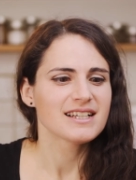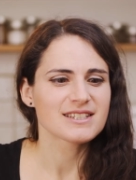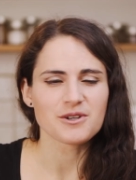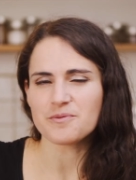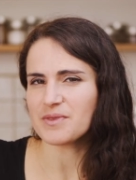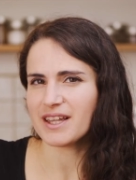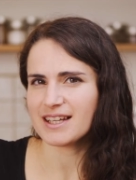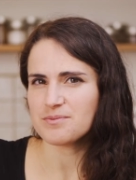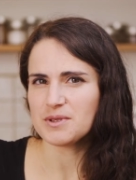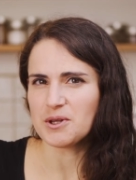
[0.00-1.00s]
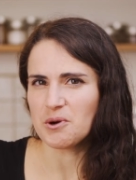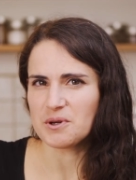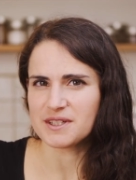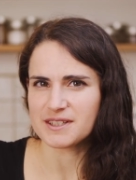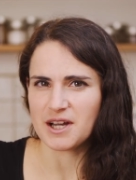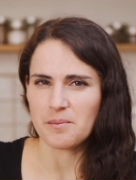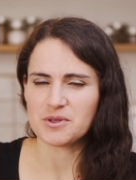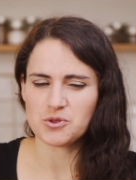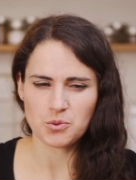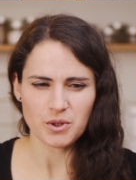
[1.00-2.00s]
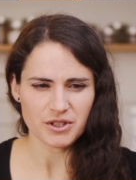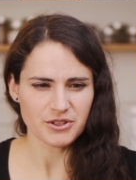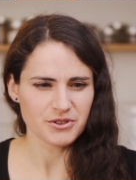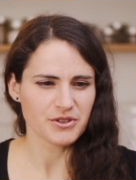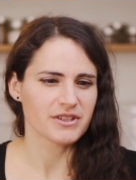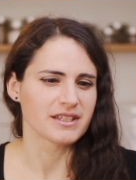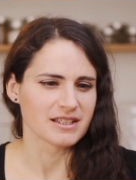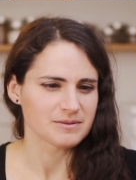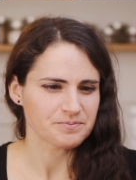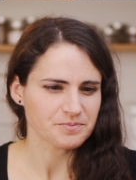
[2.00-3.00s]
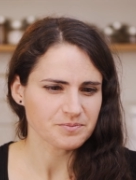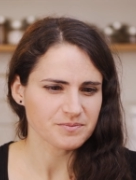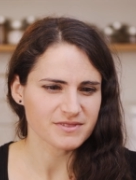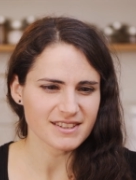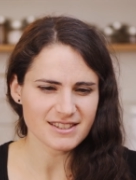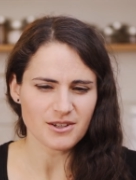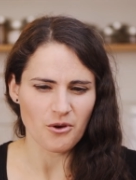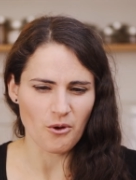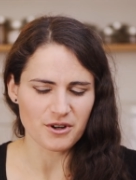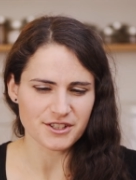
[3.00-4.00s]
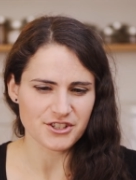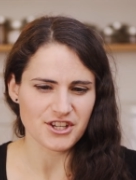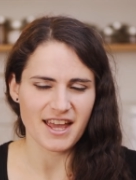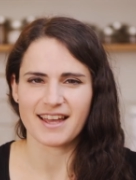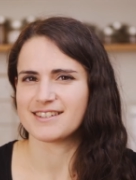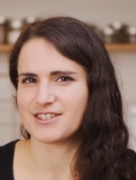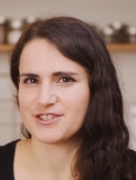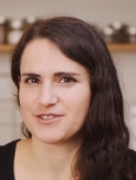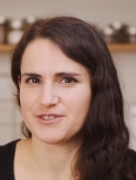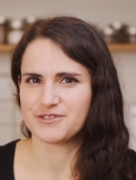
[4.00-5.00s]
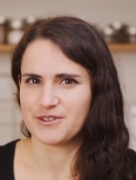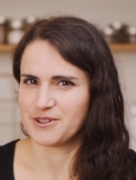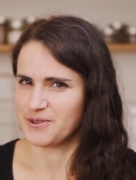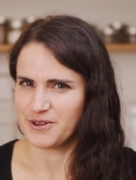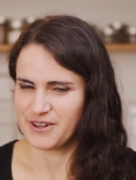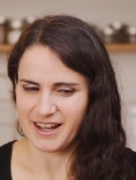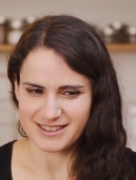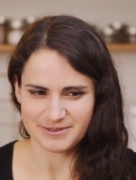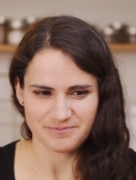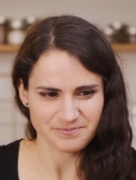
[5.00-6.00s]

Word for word: So let me know in the comments, what do you think? Does the orange add to the photo or not?